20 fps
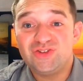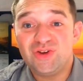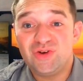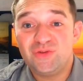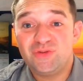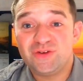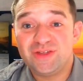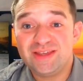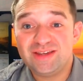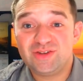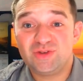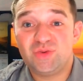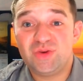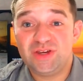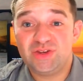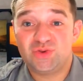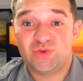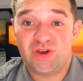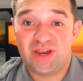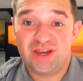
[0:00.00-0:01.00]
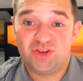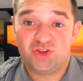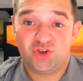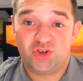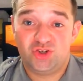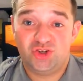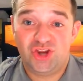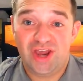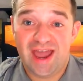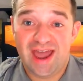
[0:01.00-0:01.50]
so for this week's
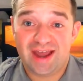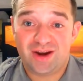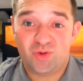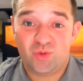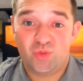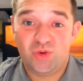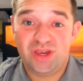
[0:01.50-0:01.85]
Ranger Chat,